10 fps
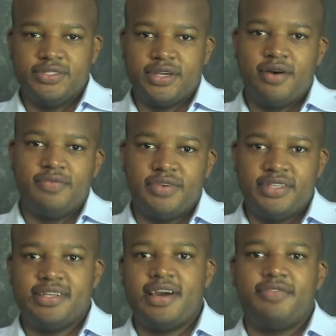the
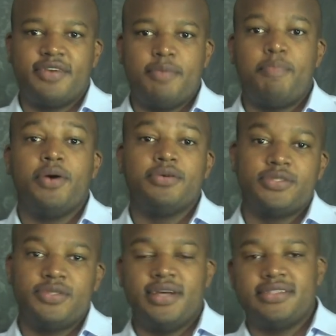confident South Africa
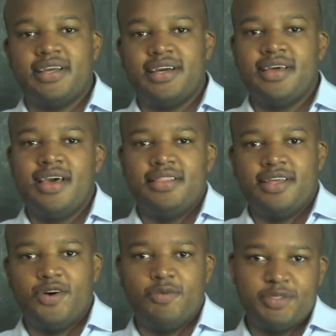post-2008
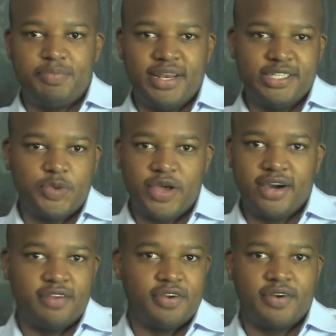that hoped to spin its way
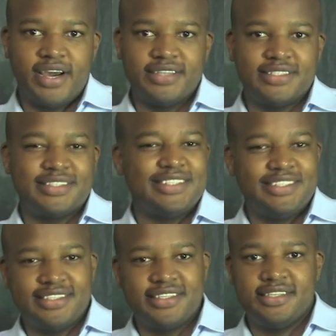out of the crisis is
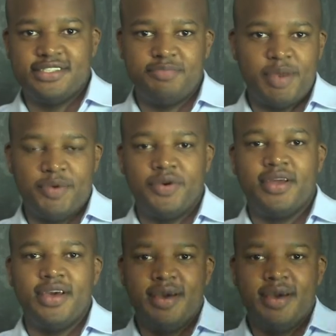just a distant memory.